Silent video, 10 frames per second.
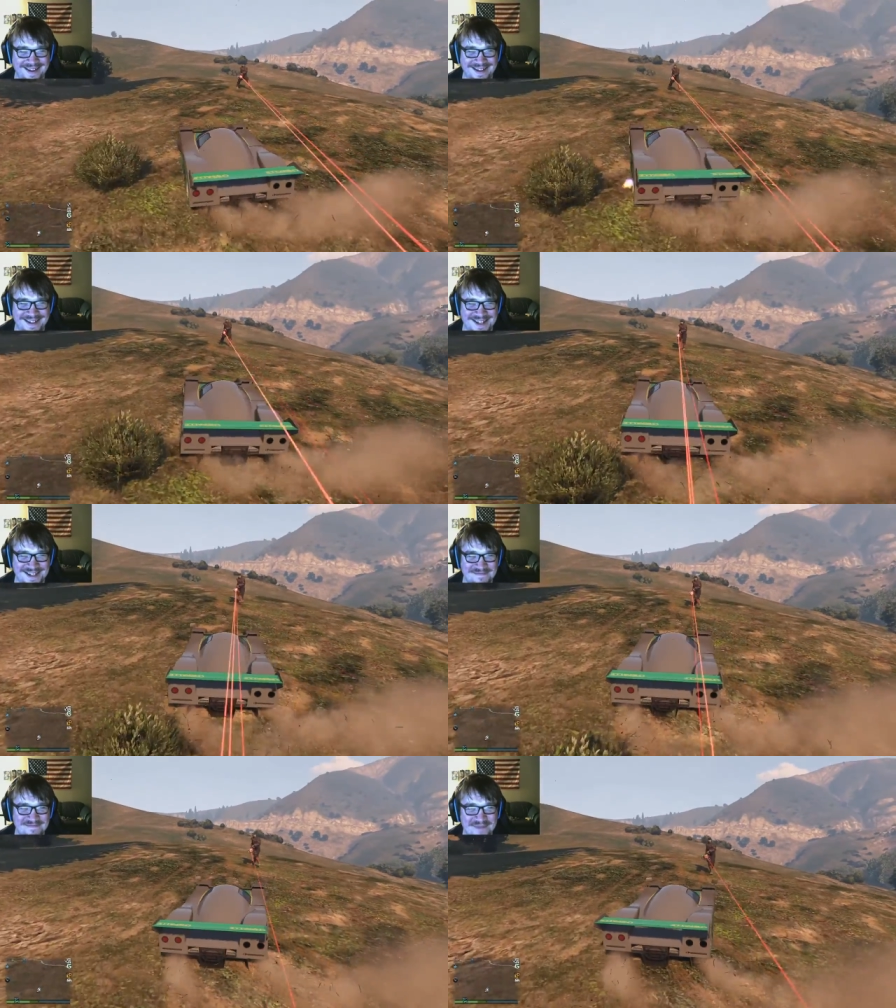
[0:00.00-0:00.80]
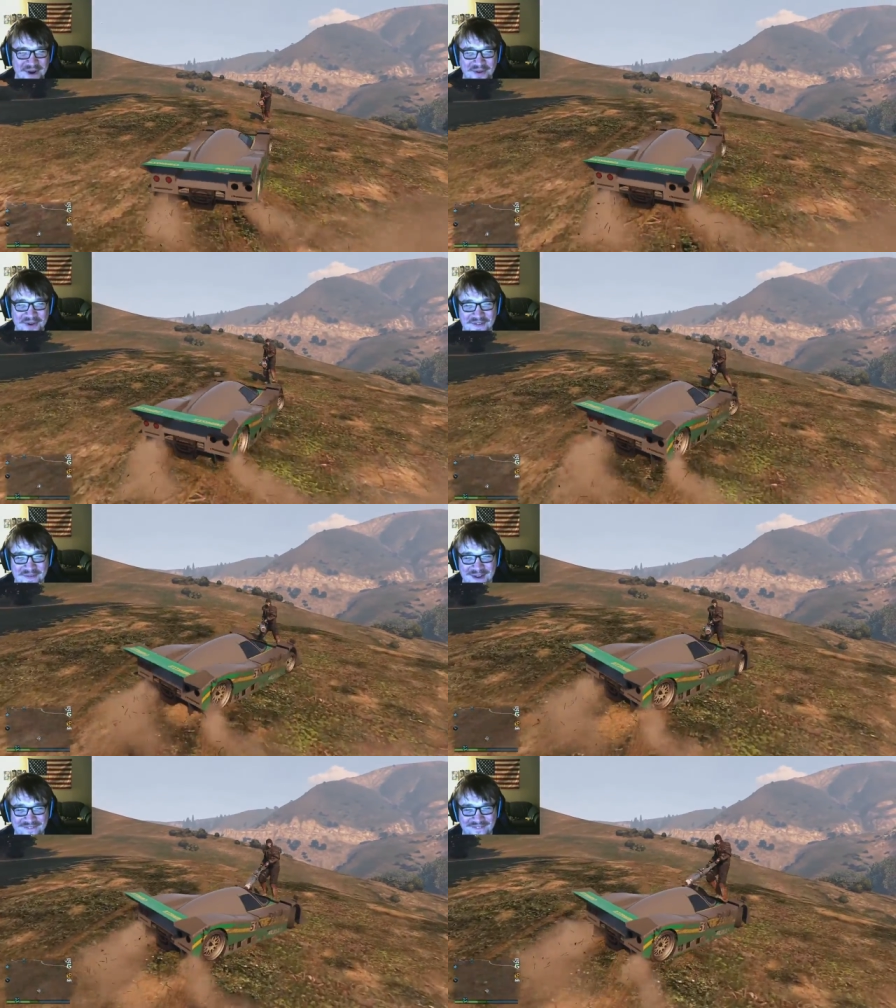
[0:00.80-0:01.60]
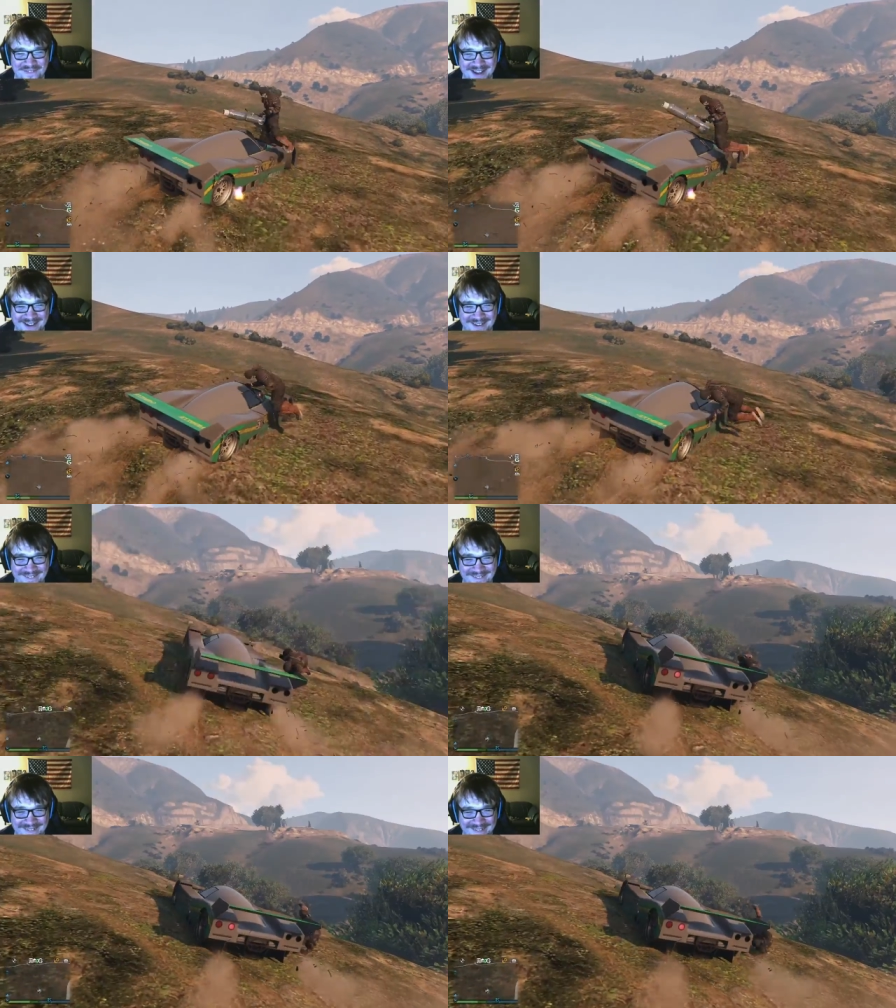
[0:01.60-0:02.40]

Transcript: just mowing over my fucking car.